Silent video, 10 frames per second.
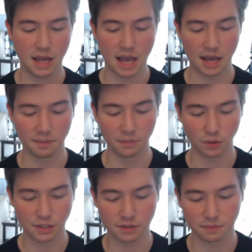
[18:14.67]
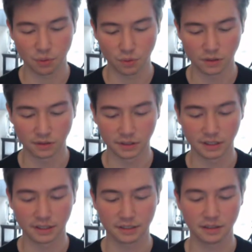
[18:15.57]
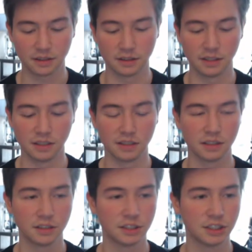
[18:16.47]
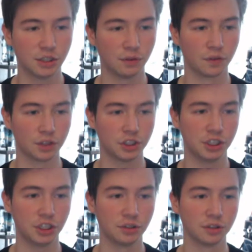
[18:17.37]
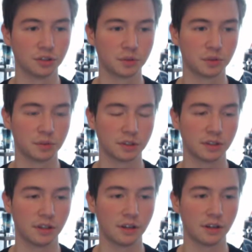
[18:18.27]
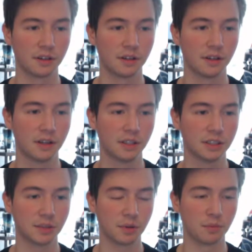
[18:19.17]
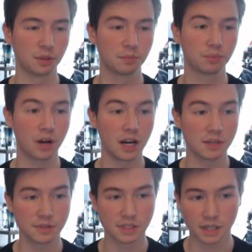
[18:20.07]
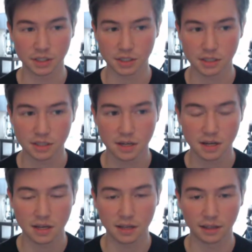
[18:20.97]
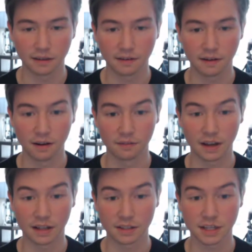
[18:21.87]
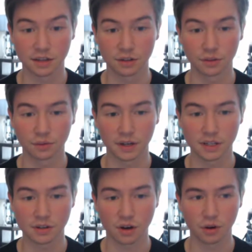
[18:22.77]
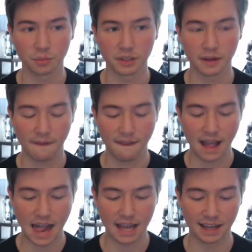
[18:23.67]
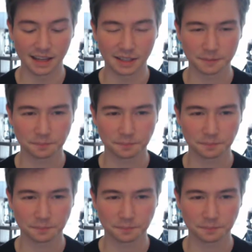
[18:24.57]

and most importantly, the silver shields, which were their some of the most prized possessions in of Alexander the Great's army, and